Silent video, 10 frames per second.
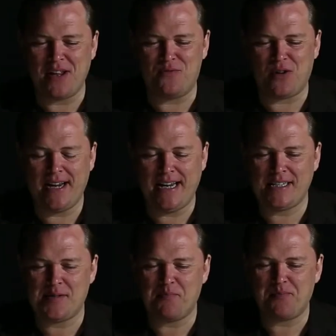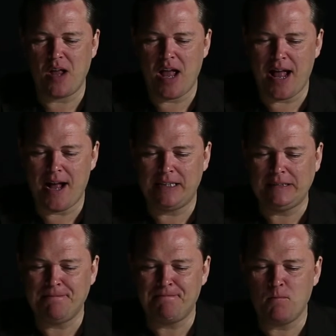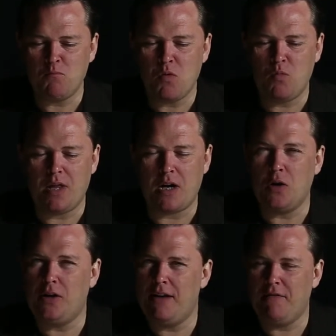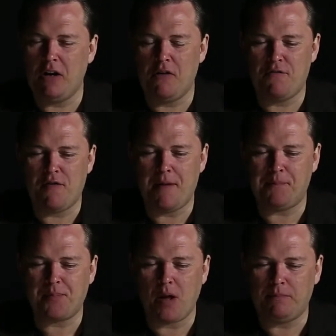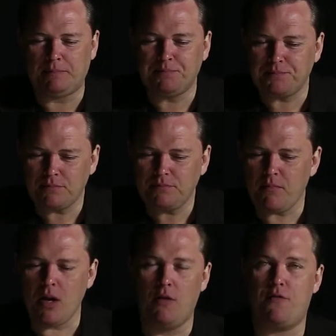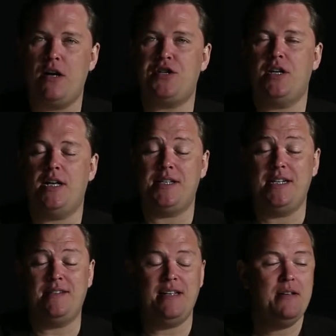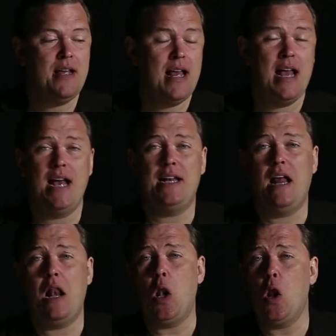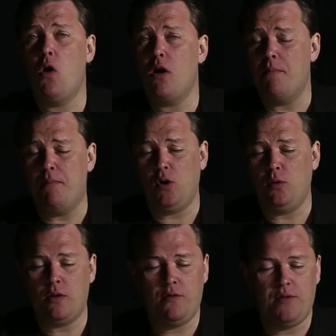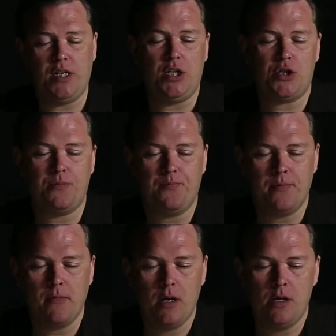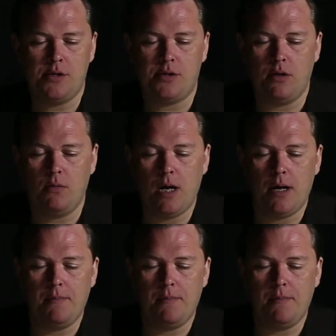dryness with a good level of fresh acidity and a long bold finish. So